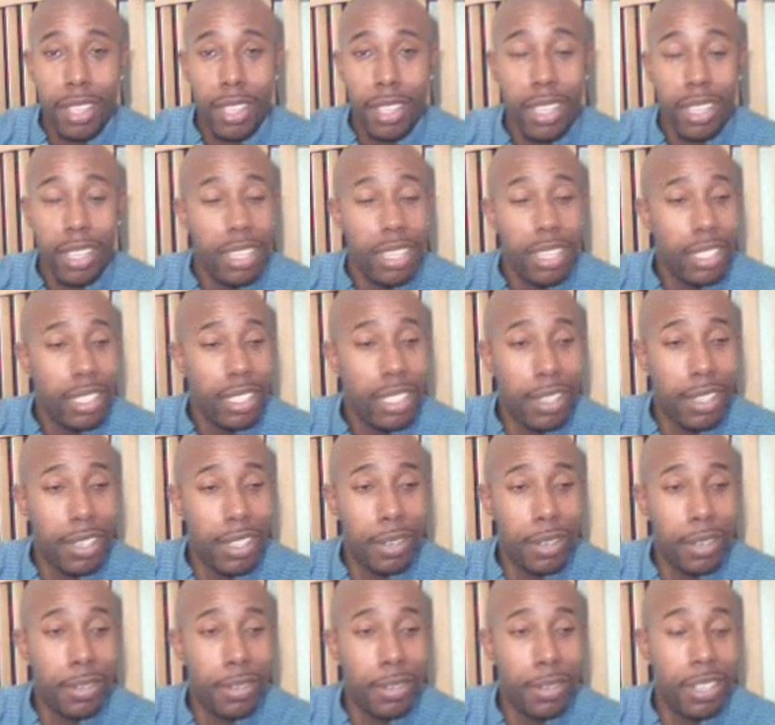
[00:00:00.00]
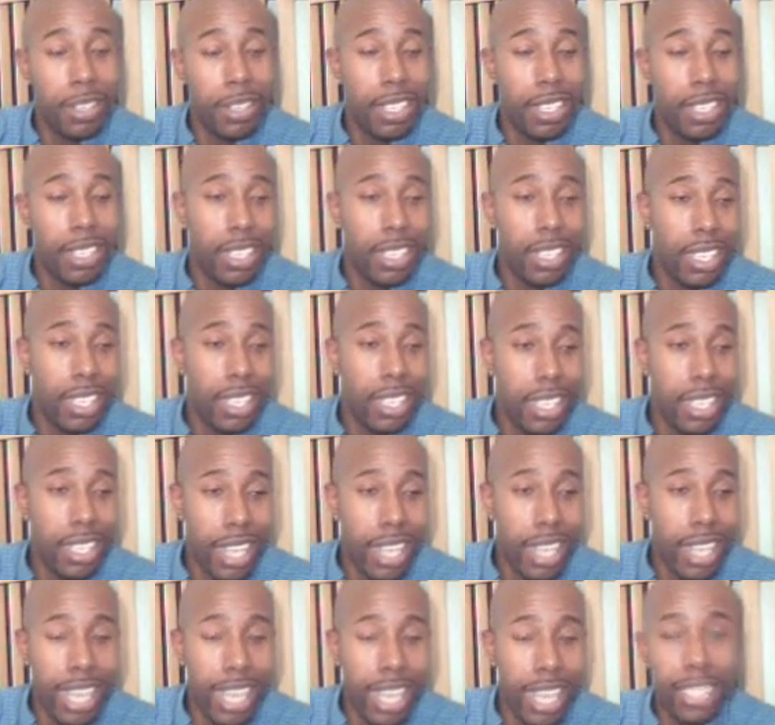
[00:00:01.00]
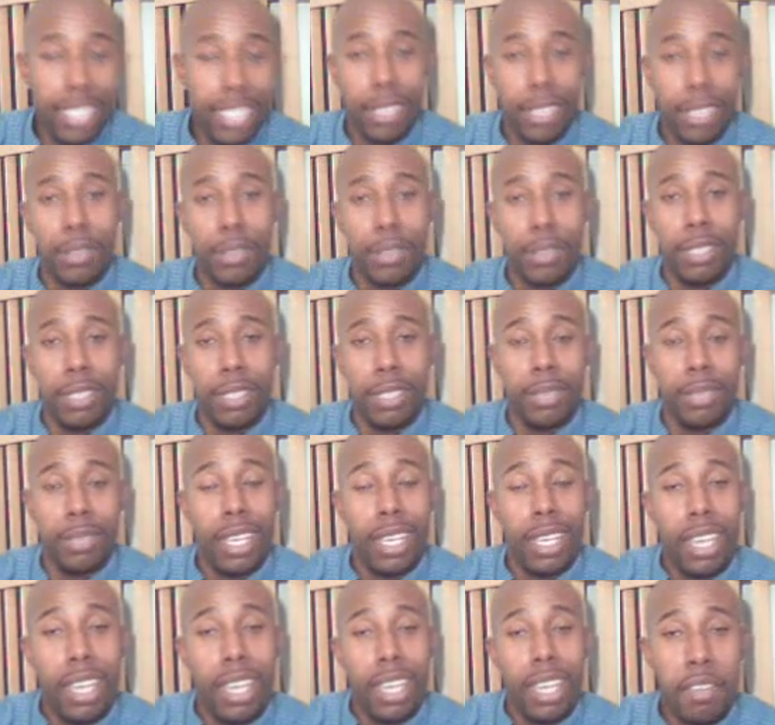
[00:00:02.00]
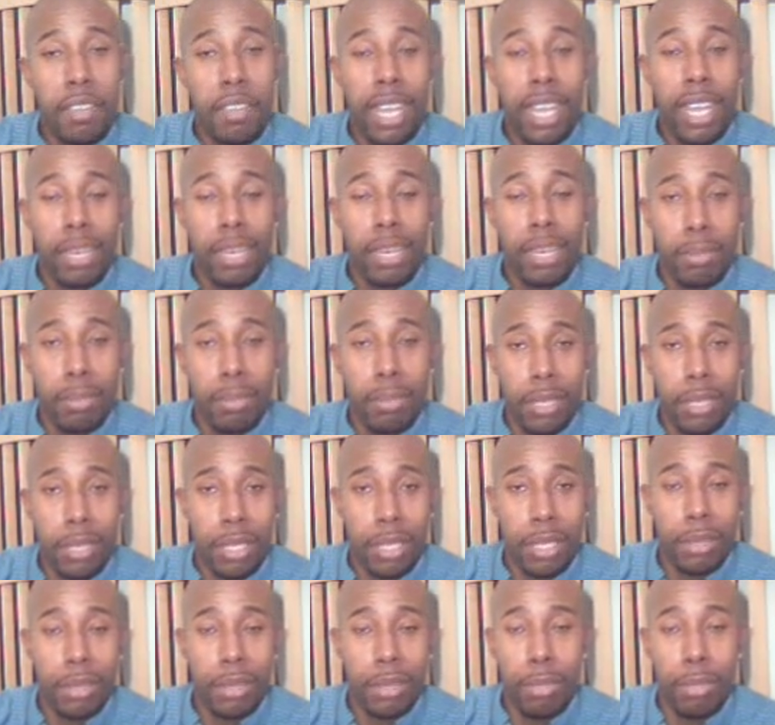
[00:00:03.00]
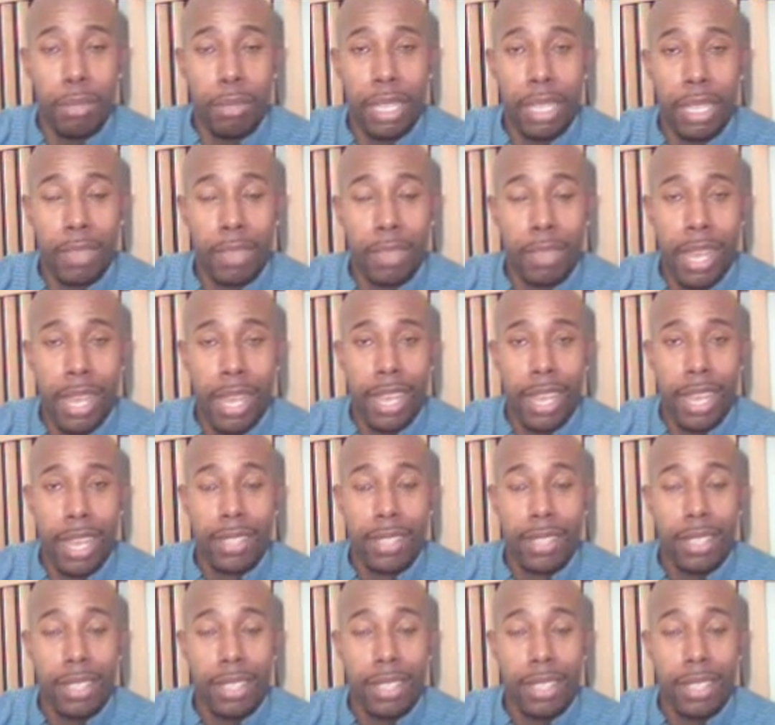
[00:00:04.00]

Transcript: So I told him if I can, bust my ass.